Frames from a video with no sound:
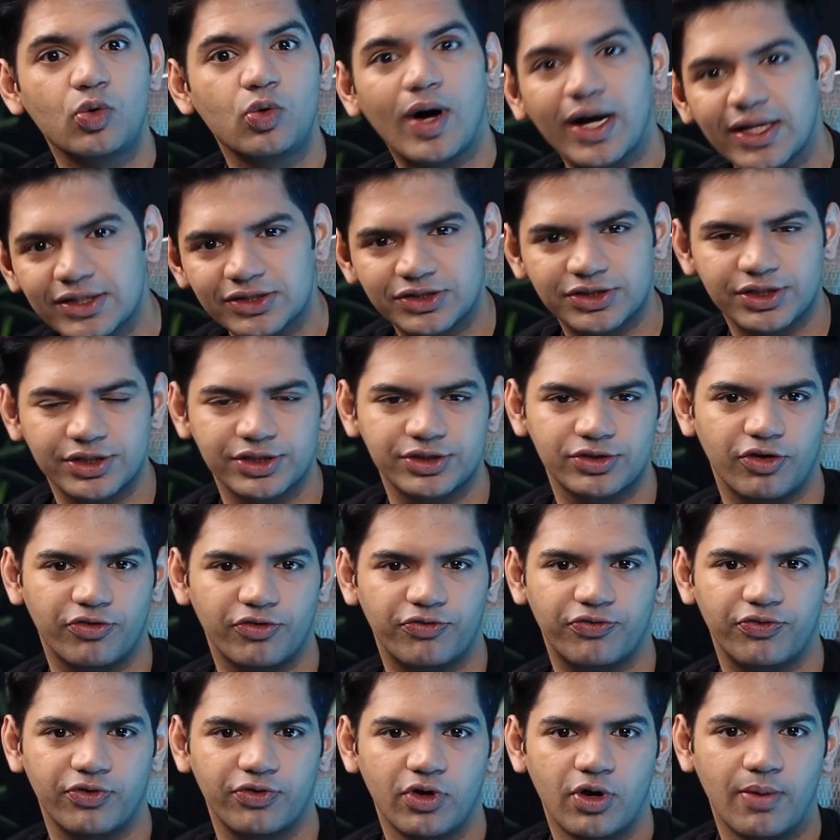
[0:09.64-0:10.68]
nuances
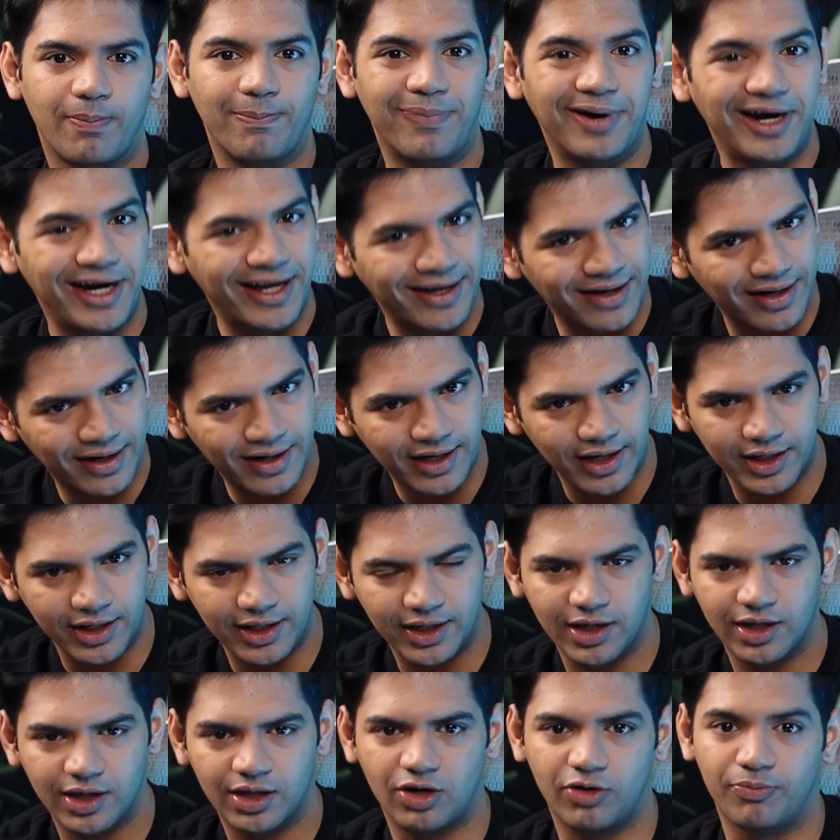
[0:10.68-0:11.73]
of building a
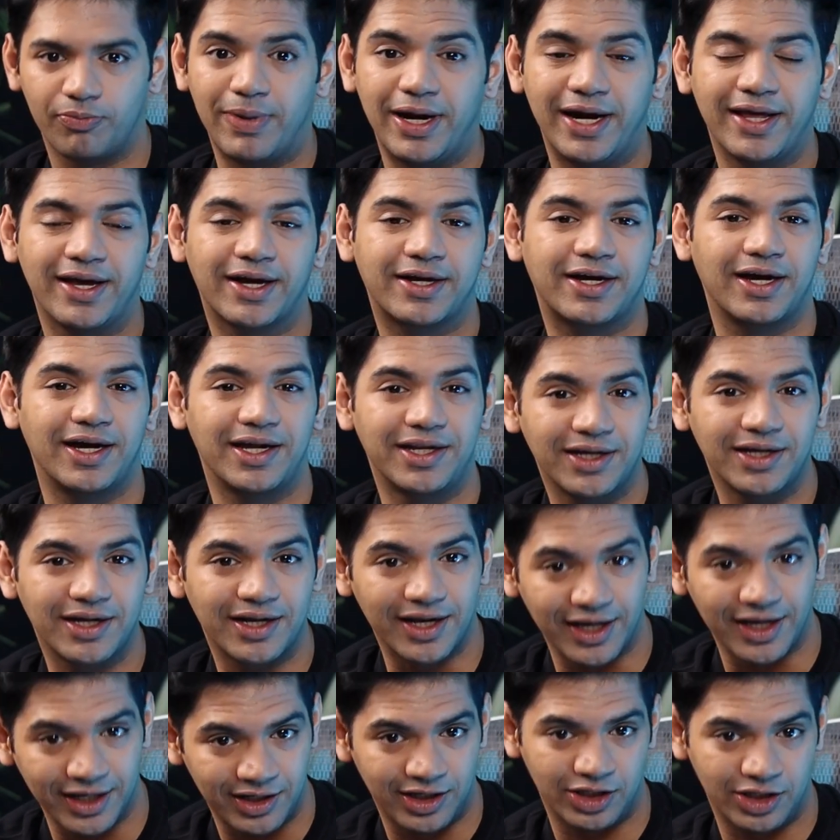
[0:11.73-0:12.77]
career or building a
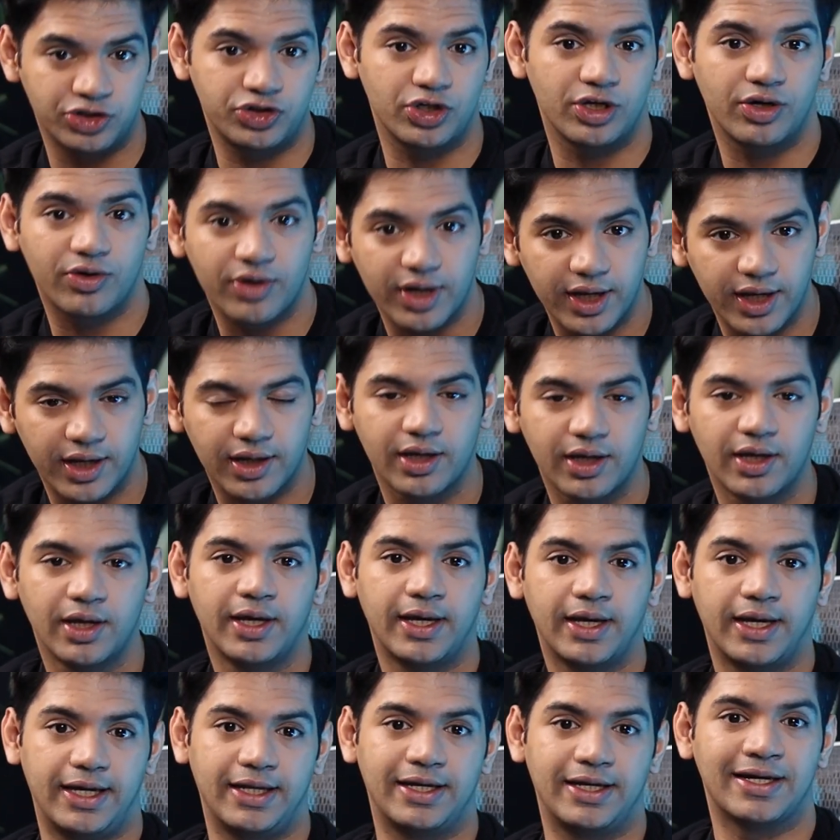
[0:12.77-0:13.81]
career in engineering,
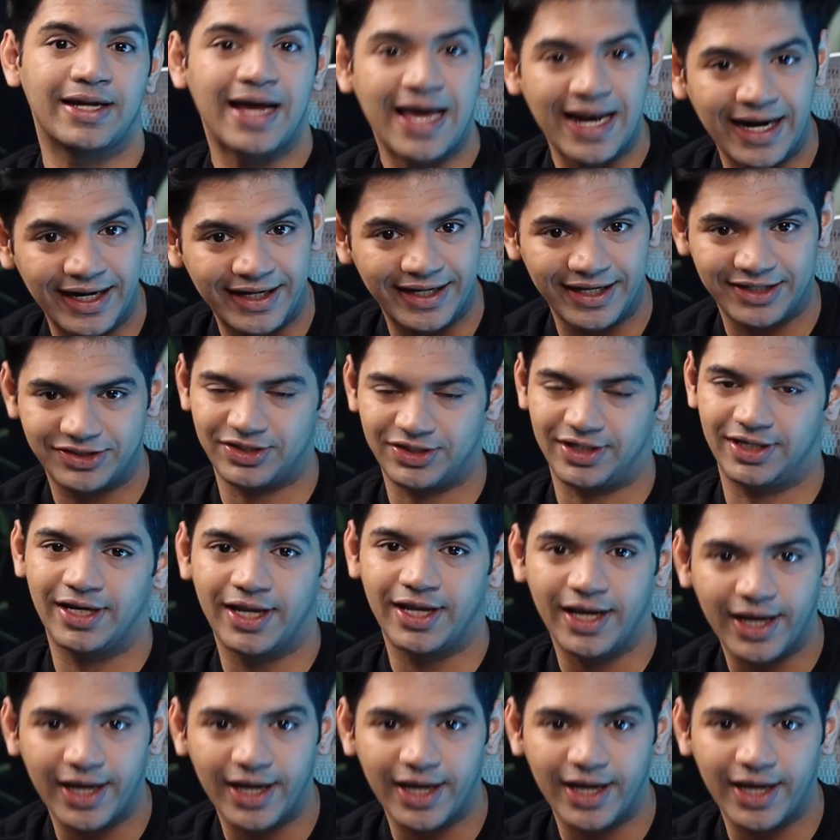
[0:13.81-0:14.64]
in analytics, in